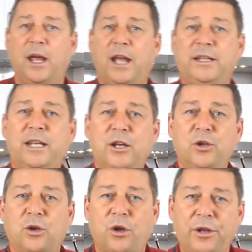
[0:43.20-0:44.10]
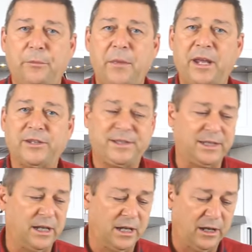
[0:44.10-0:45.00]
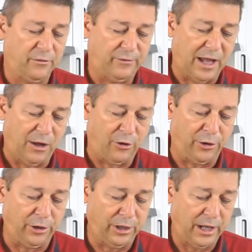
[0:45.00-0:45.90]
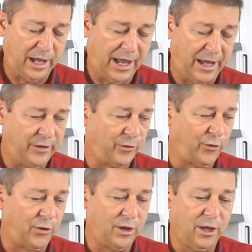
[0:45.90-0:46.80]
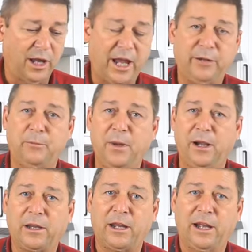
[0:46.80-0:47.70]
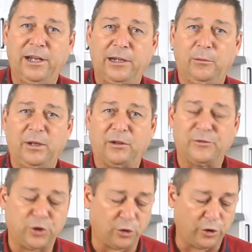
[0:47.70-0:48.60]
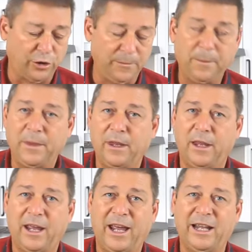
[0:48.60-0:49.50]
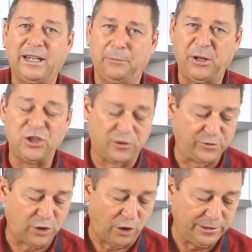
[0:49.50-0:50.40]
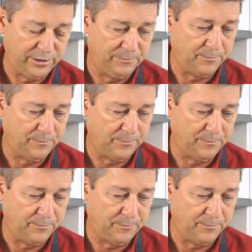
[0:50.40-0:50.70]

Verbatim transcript: and here you're gonna mix flour, eggs and milk, a little bit of sugar and a pinch of salt.